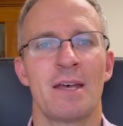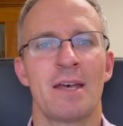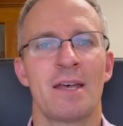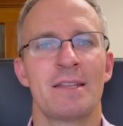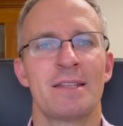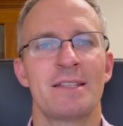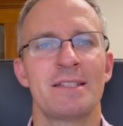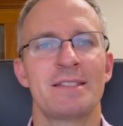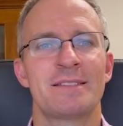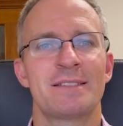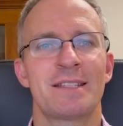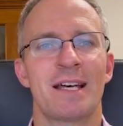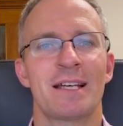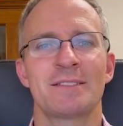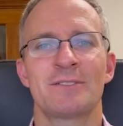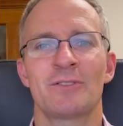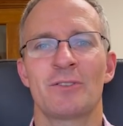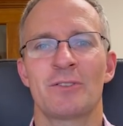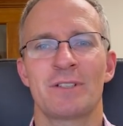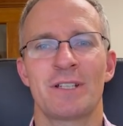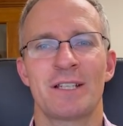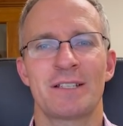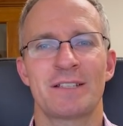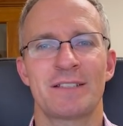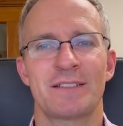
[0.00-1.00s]
This does
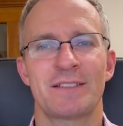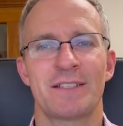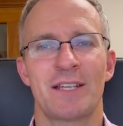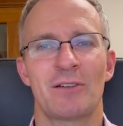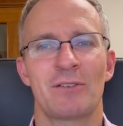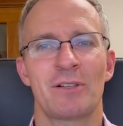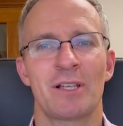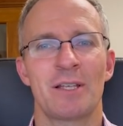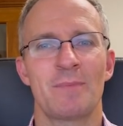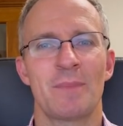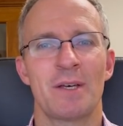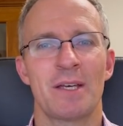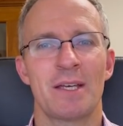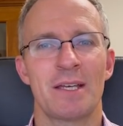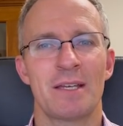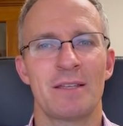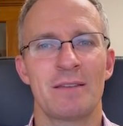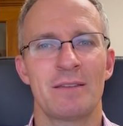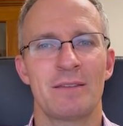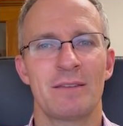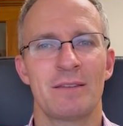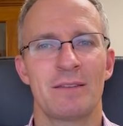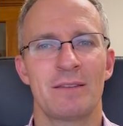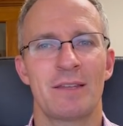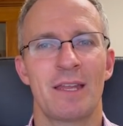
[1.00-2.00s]
not necessarily mean